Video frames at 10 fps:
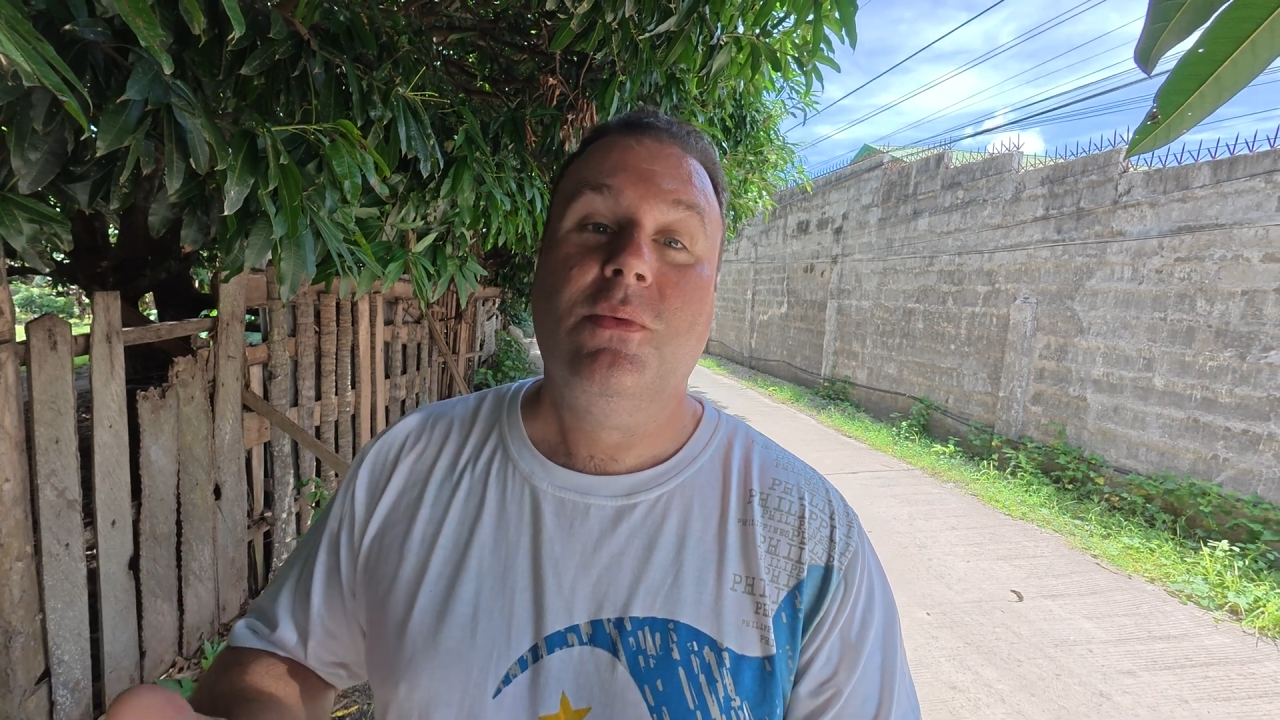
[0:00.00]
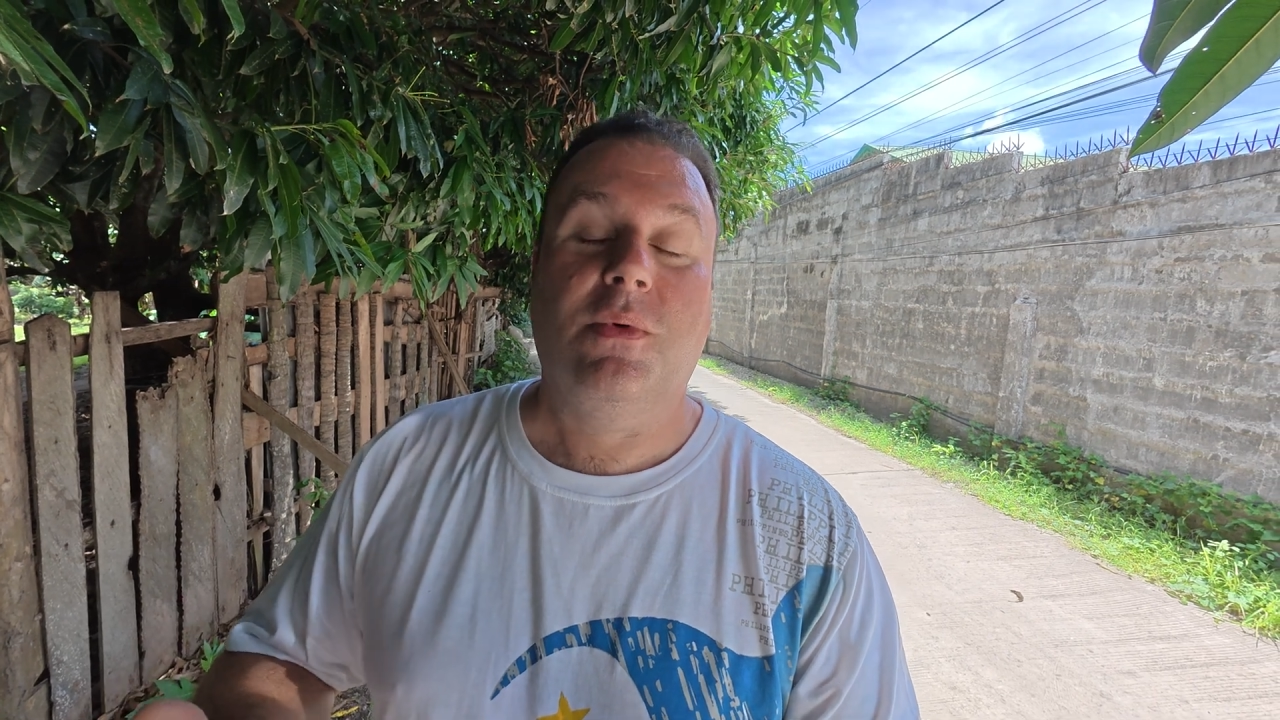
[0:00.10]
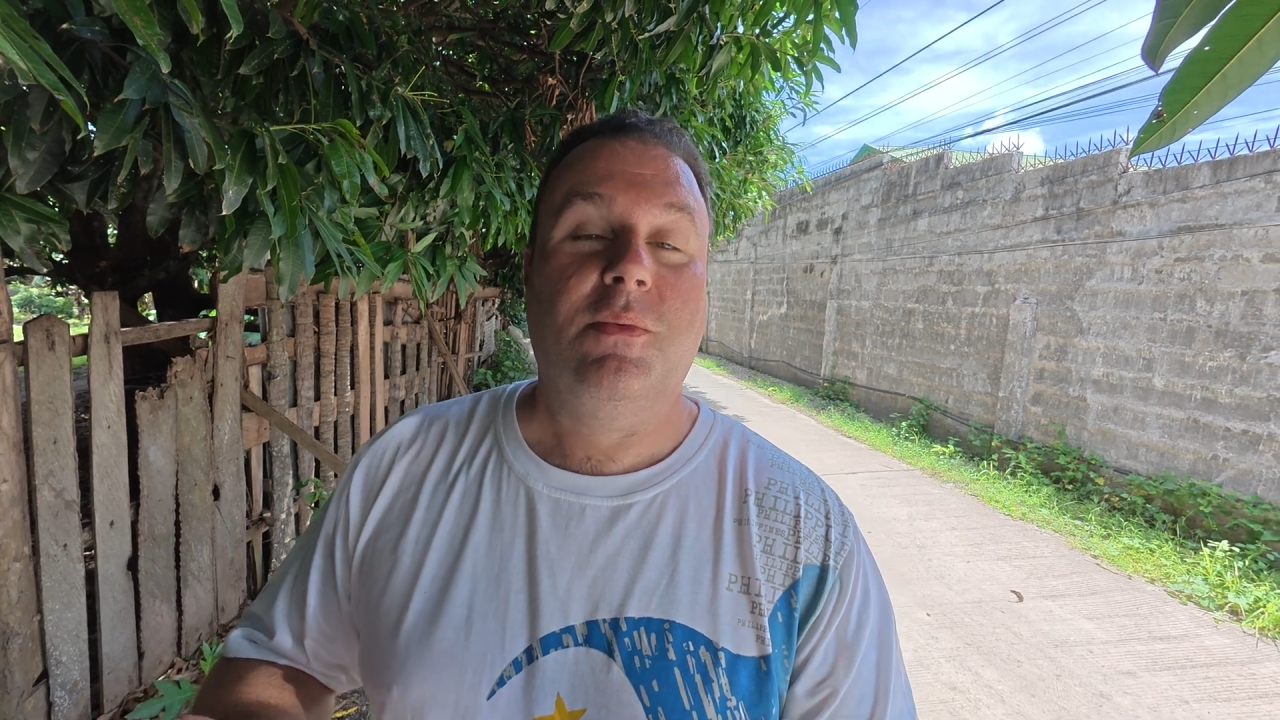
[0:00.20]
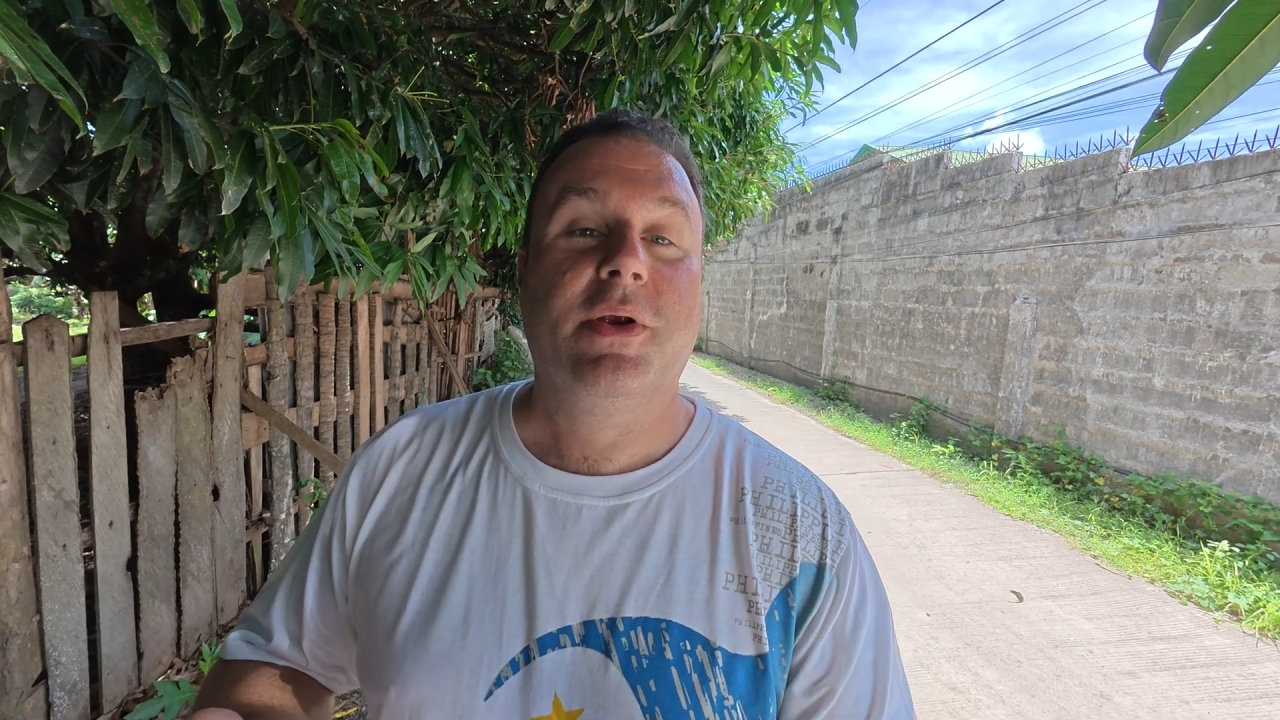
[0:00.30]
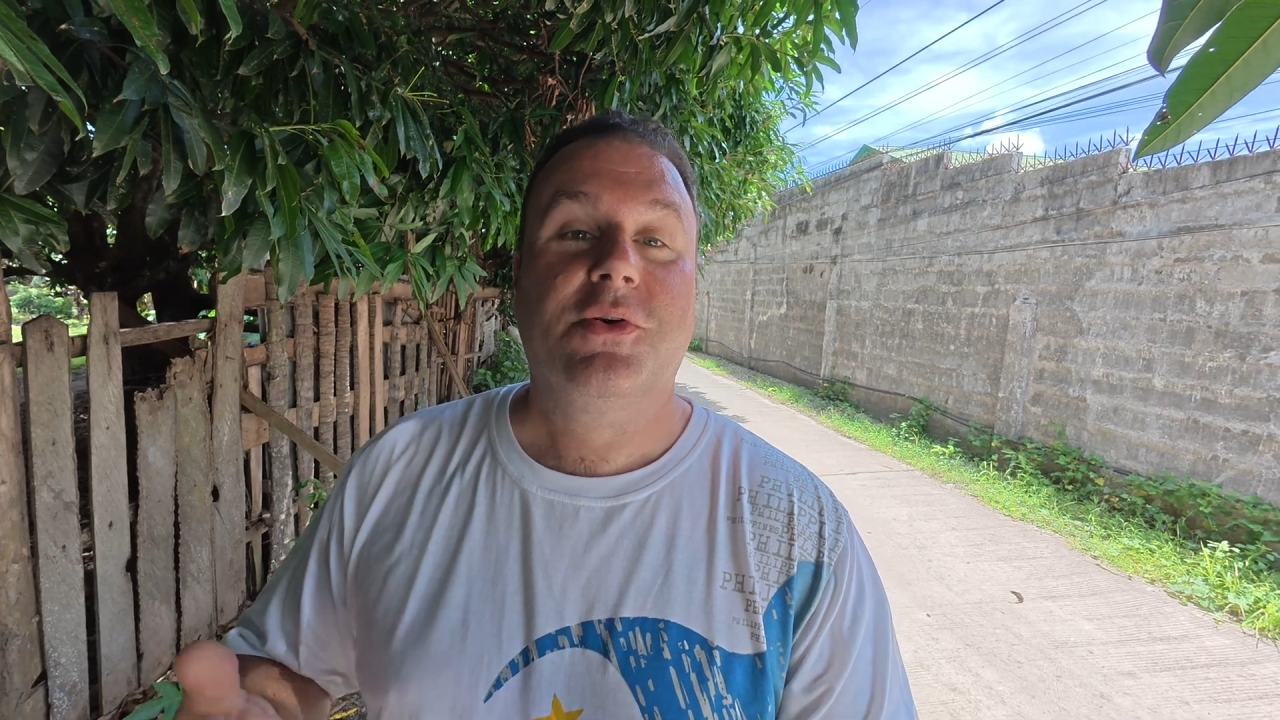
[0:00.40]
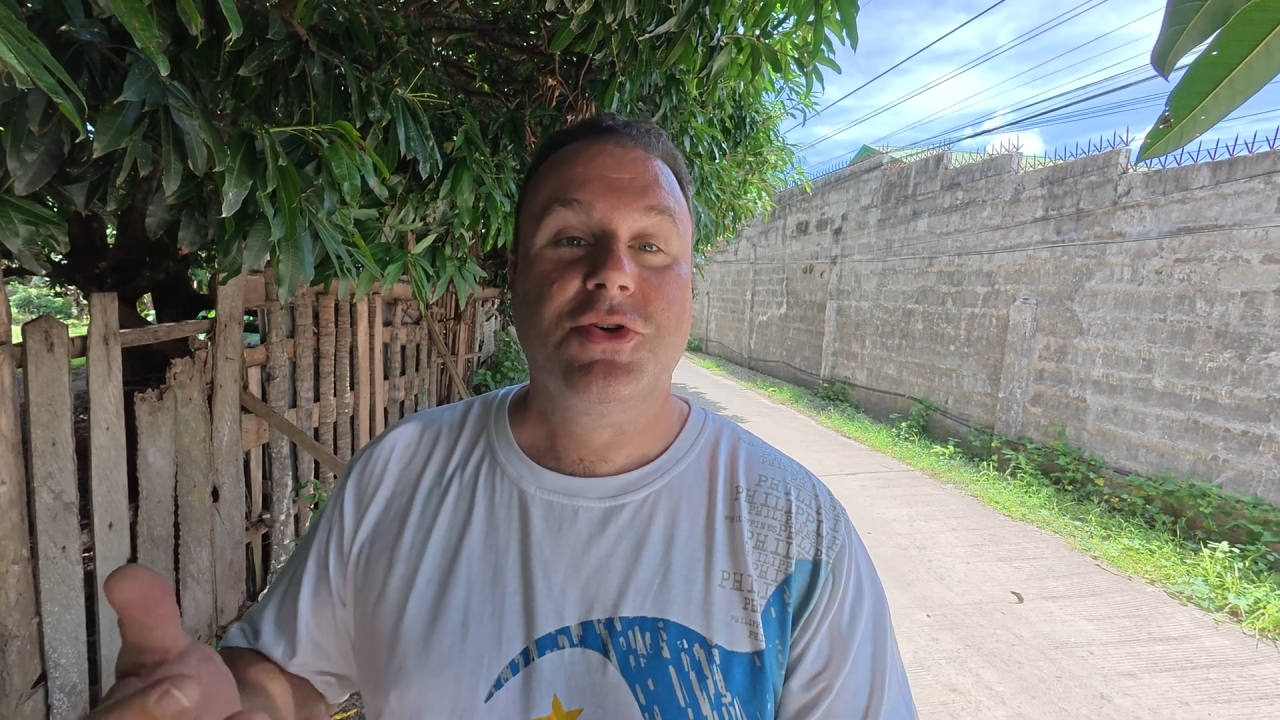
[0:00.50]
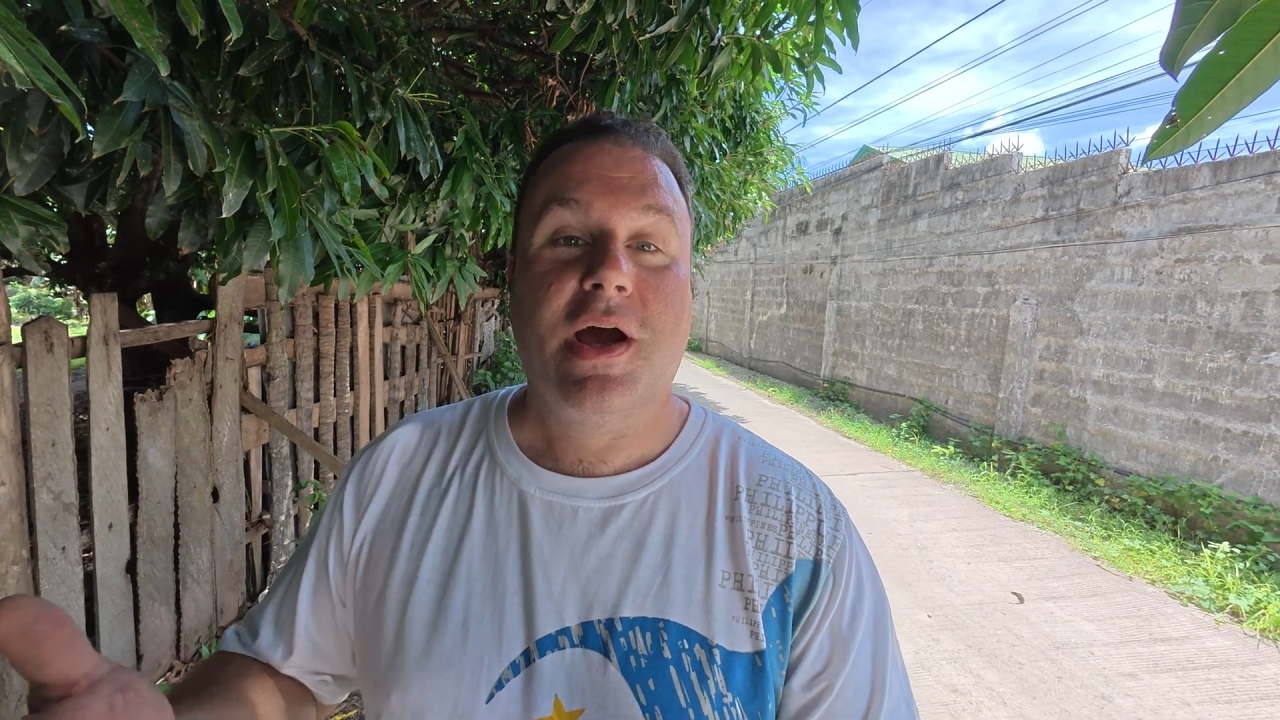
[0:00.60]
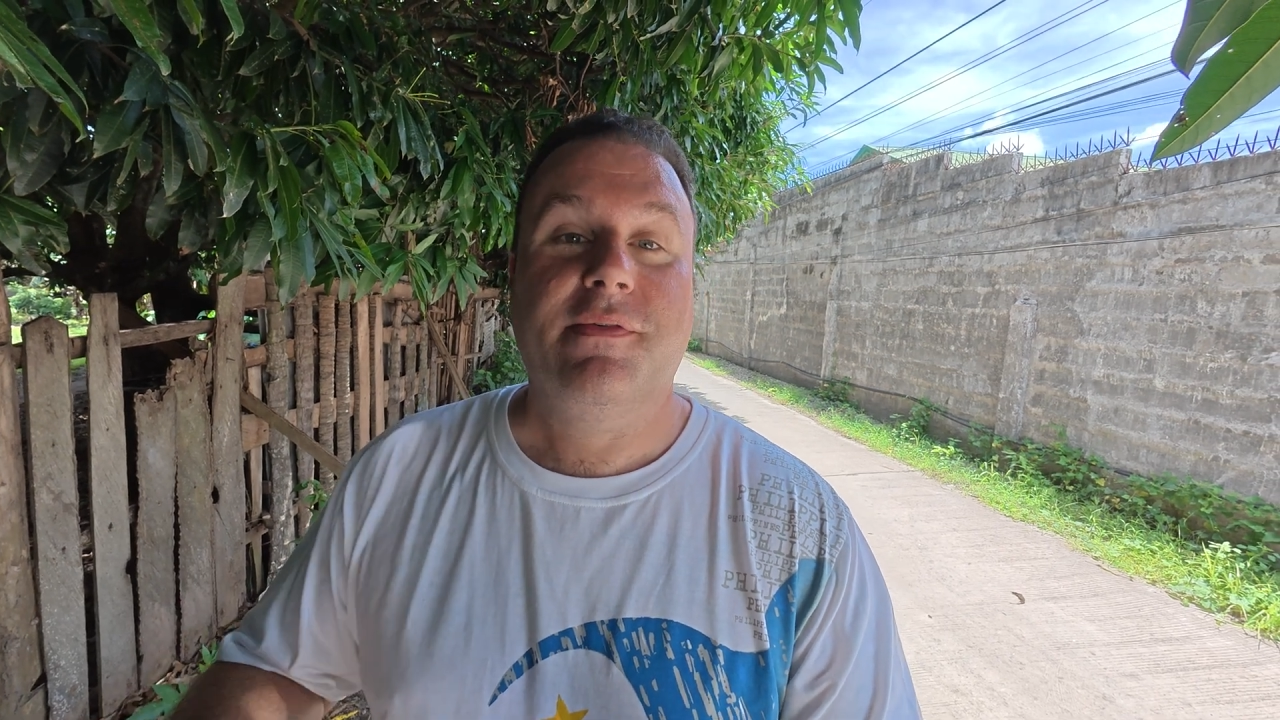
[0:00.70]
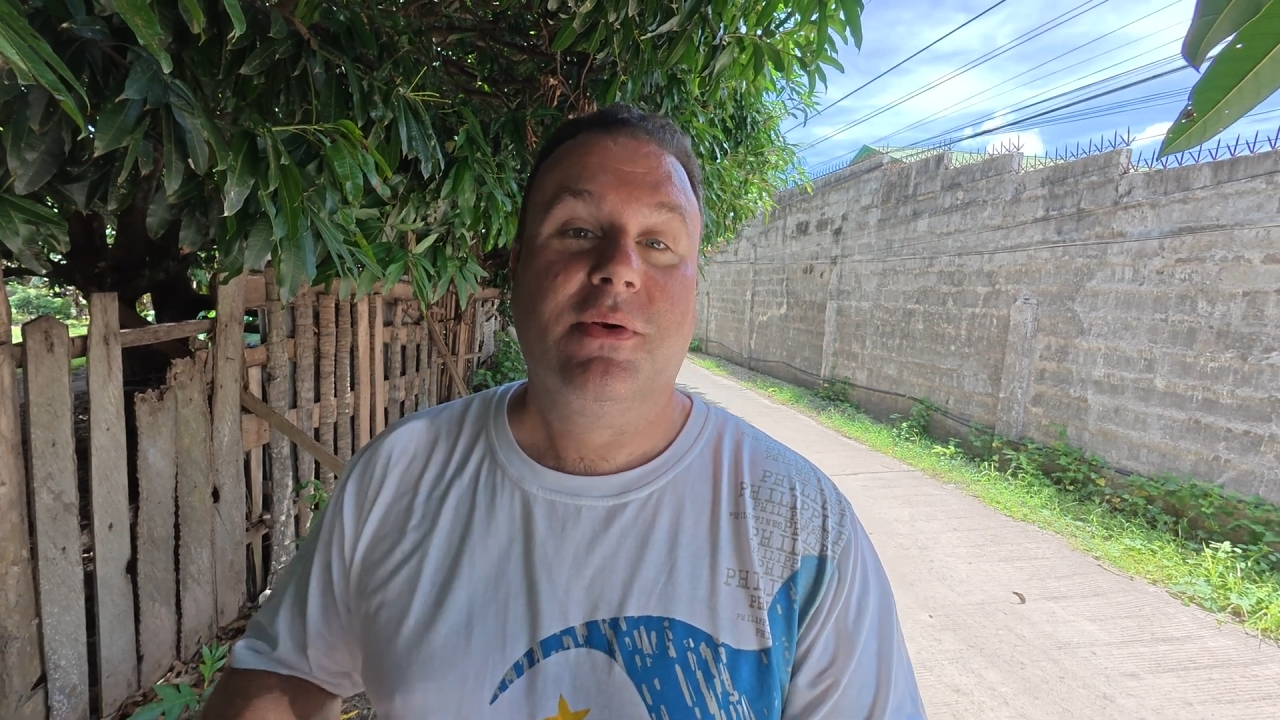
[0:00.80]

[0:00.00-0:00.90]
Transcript: when we were driving